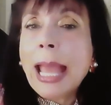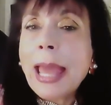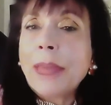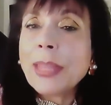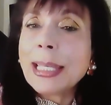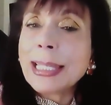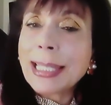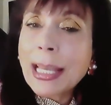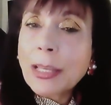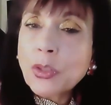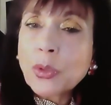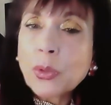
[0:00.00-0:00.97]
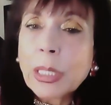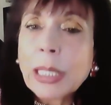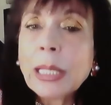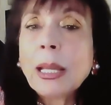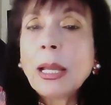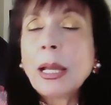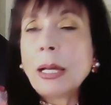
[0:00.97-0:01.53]
And the
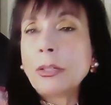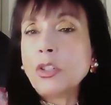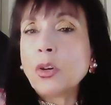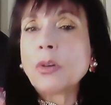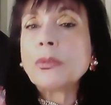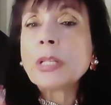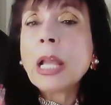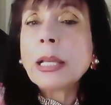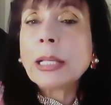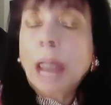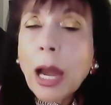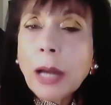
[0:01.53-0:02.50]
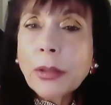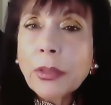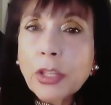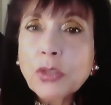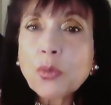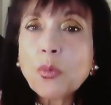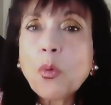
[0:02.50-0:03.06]
sensory nerves carry this